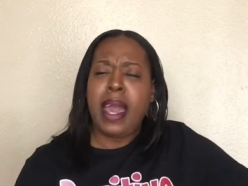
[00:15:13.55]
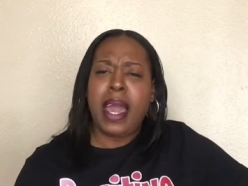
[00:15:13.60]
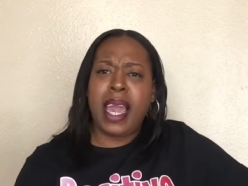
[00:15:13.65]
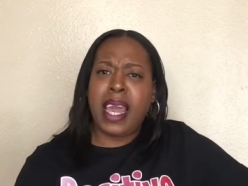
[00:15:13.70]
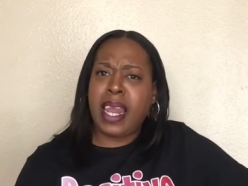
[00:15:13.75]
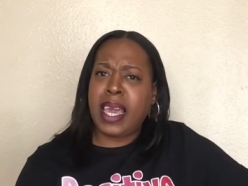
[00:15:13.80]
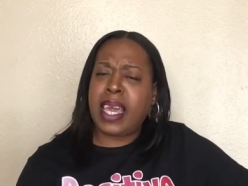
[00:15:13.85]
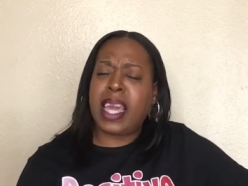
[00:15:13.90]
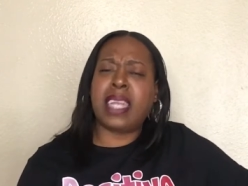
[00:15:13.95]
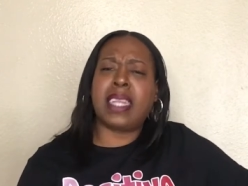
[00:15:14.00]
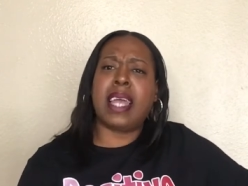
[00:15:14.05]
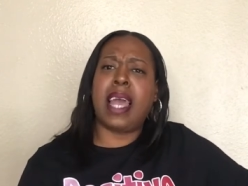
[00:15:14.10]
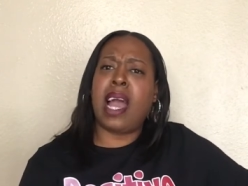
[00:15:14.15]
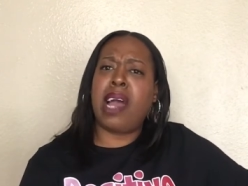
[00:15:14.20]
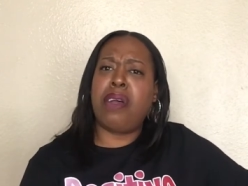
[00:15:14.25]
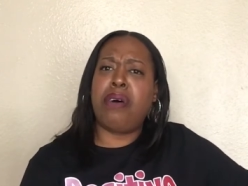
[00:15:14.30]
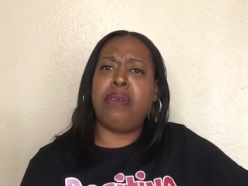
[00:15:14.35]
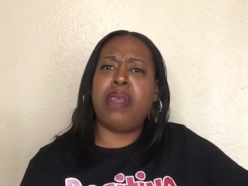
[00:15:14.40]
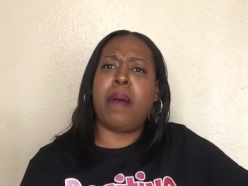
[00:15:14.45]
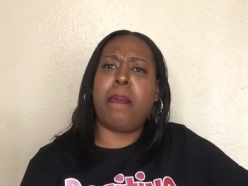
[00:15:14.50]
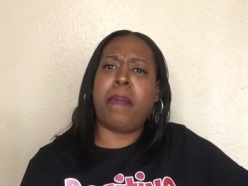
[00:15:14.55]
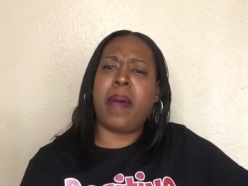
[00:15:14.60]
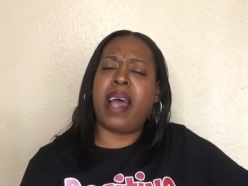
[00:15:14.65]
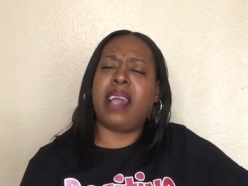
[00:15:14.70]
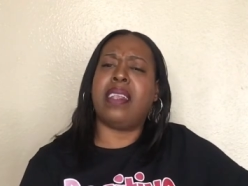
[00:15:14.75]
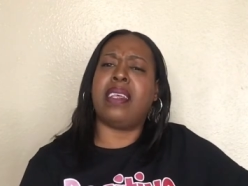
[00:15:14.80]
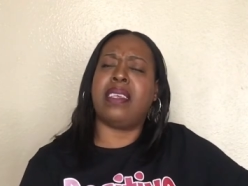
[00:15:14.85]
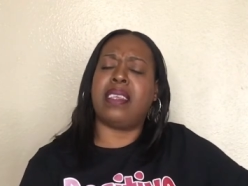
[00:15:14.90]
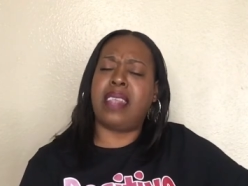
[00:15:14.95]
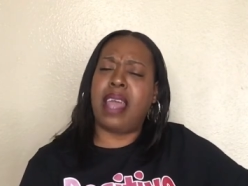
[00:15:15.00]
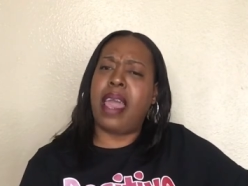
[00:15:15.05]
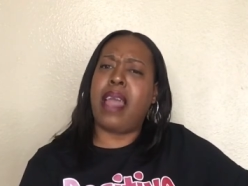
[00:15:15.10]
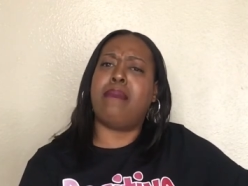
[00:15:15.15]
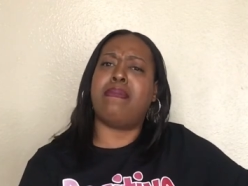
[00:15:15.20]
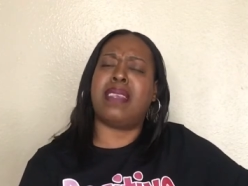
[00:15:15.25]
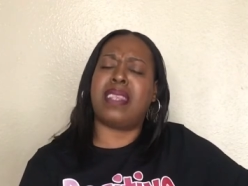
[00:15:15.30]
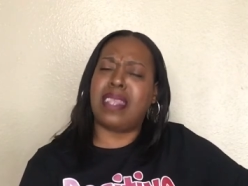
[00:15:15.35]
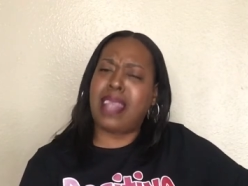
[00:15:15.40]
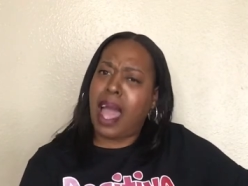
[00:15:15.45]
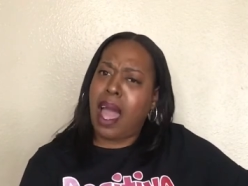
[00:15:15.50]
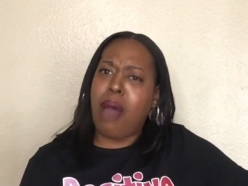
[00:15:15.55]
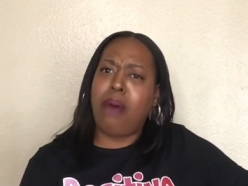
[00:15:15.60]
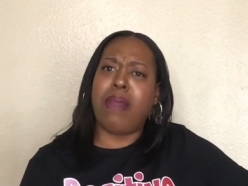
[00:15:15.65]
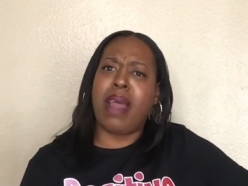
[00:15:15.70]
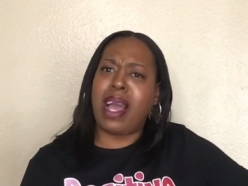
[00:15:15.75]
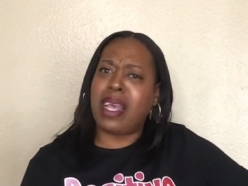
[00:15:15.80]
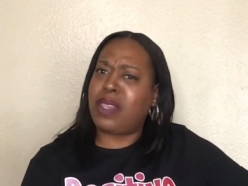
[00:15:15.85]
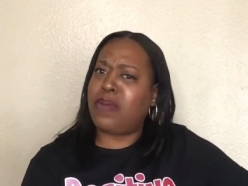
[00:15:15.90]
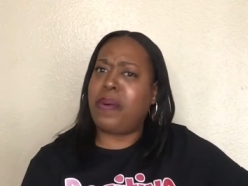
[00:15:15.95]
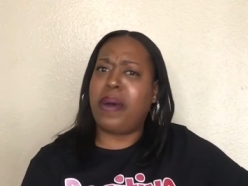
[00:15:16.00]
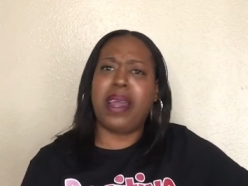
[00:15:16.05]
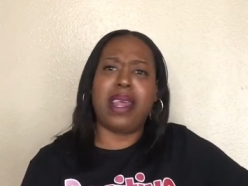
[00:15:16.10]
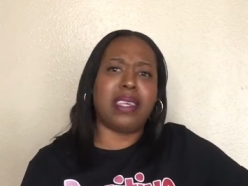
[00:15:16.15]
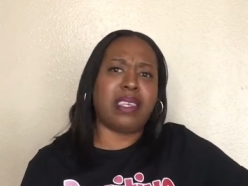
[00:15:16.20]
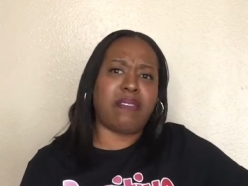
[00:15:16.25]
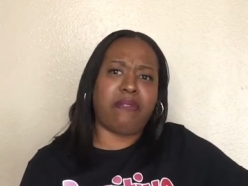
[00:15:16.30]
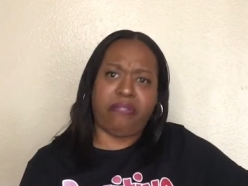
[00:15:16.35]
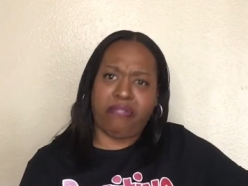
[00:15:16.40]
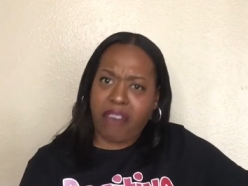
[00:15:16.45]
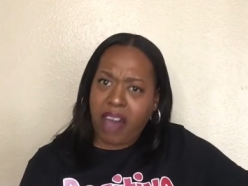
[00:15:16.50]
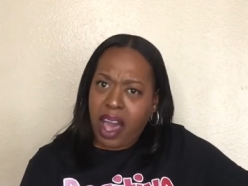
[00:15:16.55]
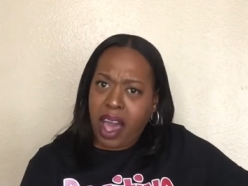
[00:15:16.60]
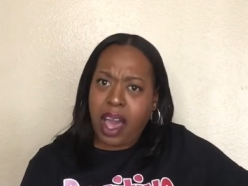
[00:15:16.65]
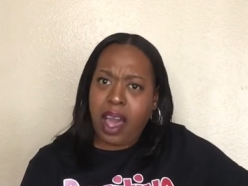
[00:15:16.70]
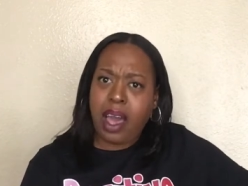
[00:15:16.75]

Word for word: and then get the hell on up out this damn stove. That's what it's for.